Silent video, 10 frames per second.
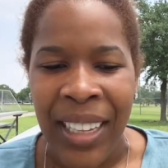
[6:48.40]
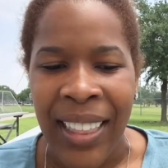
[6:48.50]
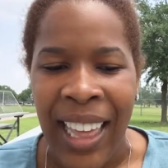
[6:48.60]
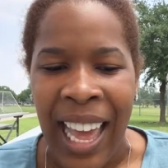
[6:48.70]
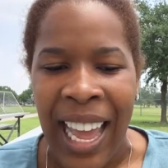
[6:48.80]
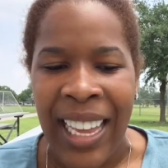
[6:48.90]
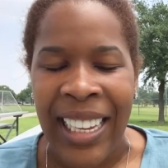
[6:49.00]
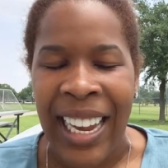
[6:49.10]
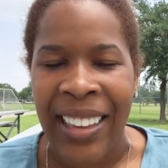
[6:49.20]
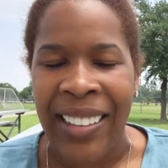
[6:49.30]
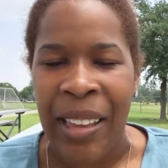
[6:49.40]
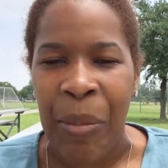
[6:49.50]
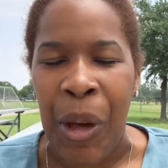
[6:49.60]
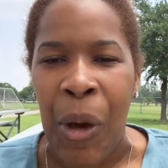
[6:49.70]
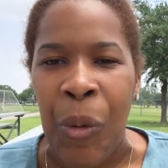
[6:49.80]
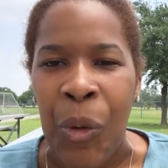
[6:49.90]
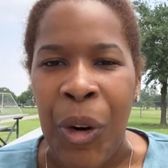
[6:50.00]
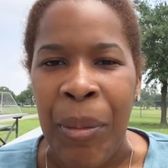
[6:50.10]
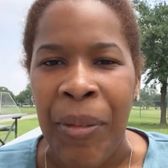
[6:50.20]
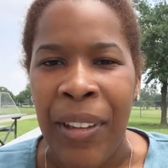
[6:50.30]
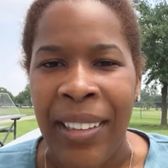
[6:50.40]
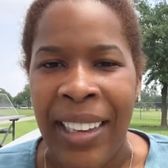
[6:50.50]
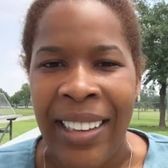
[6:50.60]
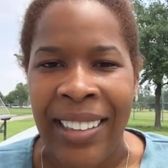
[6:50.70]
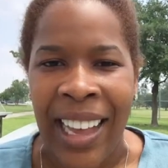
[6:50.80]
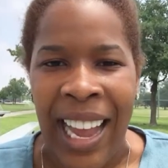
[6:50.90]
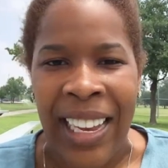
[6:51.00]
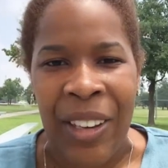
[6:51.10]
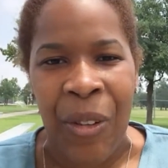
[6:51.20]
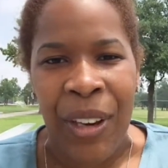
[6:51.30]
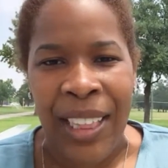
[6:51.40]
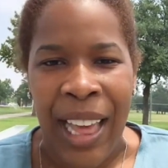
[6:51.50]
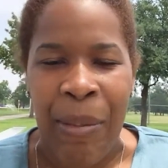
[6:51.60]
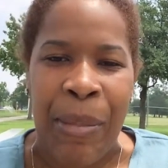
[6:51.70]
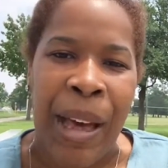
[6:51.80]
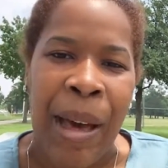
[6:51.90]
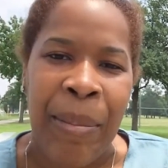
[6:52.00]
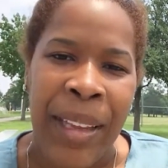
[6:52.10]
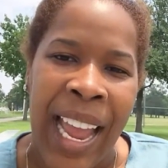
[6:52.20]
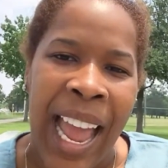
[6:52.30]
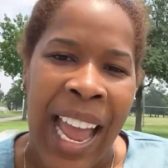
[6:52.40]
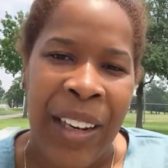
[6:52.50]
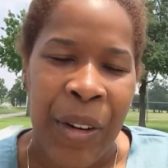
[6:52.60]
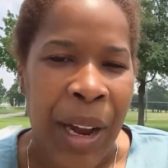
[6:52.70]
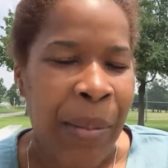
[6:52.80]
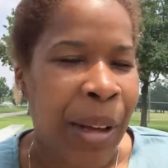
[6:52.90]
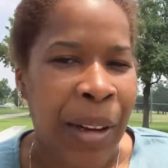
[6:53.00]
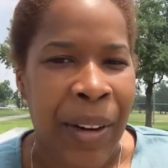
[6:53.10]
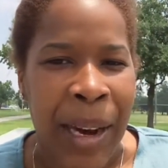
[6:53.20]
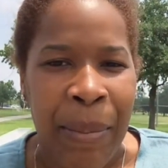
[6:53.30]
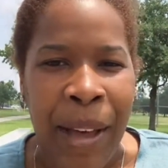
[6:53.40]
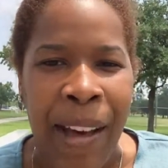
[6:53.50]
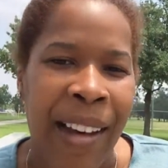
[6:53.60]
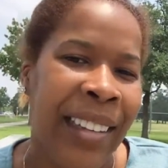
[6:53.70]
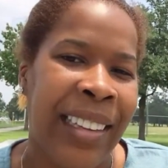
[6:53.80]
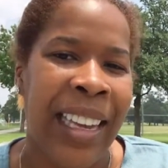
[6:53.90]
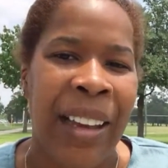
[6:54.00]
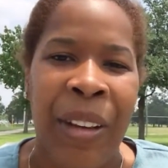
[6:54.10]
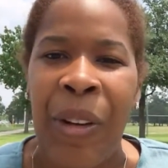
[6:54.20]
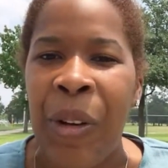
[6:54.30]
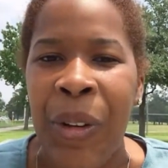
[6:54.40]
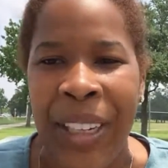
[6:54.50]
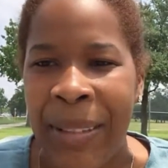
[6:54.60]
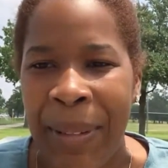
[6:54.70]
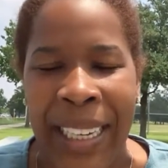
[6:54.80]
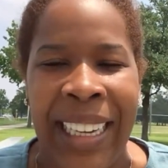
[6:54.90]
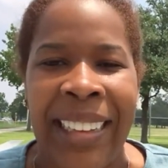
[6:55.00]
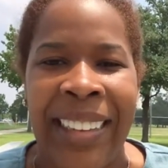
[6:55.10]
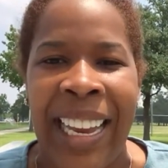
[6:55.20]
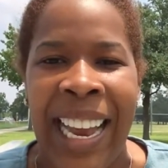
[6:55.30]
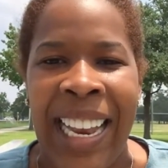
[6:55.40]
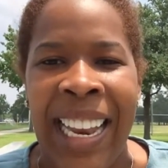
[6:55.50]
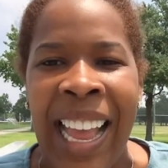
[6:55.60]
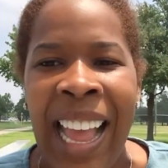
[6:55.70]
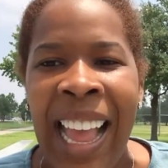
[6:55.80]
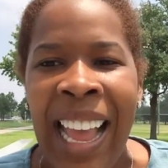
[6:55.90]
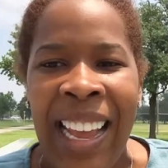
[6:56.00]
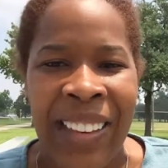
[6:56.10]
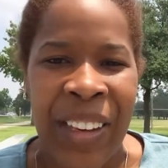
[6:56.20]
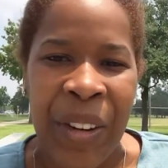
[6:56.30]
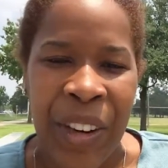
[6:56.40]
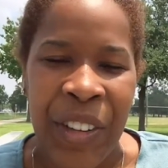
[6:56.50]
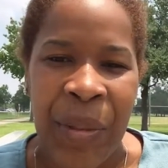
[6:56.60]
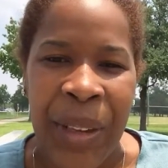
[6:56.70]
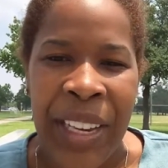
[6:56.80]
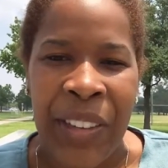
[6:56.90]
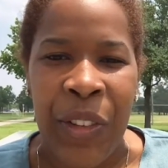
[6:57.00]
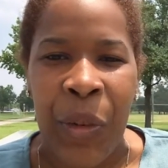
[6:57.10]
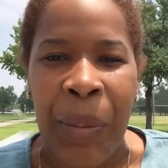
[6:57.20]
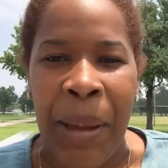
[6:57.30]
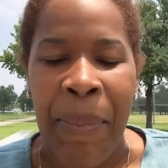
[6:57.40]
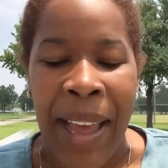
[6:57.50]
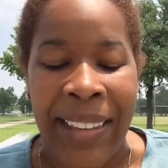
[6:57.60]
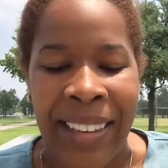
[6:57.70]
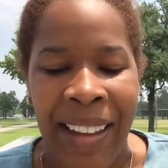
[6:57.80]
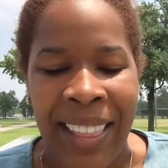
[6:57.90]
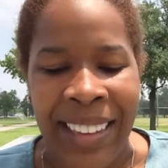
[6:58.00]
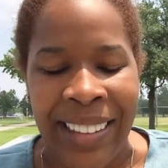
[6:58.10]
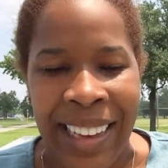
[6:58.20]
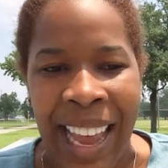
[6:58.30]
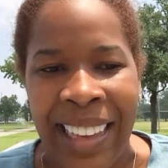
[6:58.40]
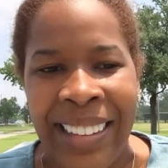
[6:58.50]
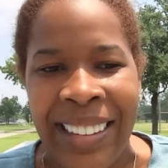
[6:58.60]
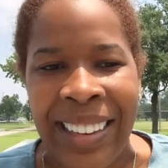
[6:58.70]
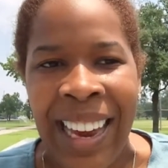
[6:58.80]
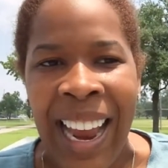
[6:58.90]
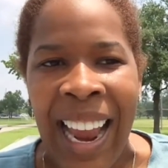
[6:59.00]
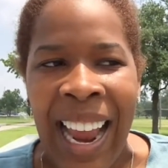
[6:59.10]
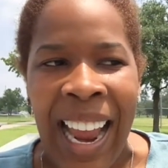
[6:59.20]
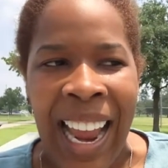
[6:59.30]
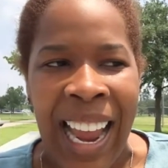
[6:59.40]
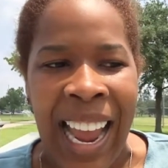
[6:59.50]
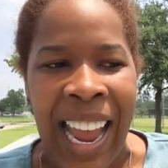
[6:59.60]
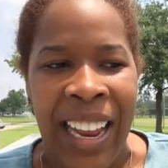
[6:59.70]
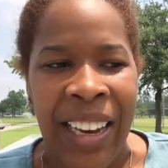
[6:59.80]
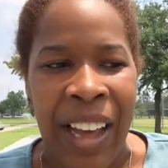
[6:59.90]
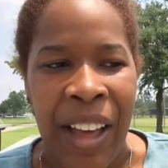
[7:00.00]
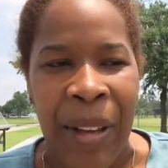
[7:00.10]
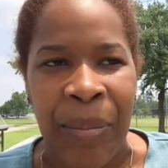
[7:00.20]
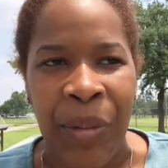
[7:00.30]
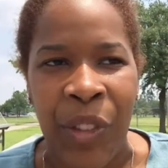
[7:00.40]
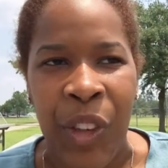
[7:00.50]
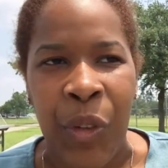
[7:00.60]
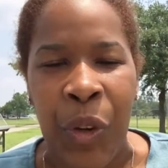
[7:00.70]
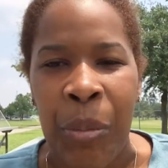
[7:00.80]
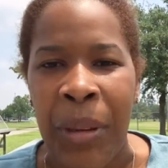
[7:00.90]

that gets them all warm and fuzzy inside, knowing that mom, dad, grandma, grandpa, auntie, uncle, or my cousin is encouraging me to do my best on this test. And just for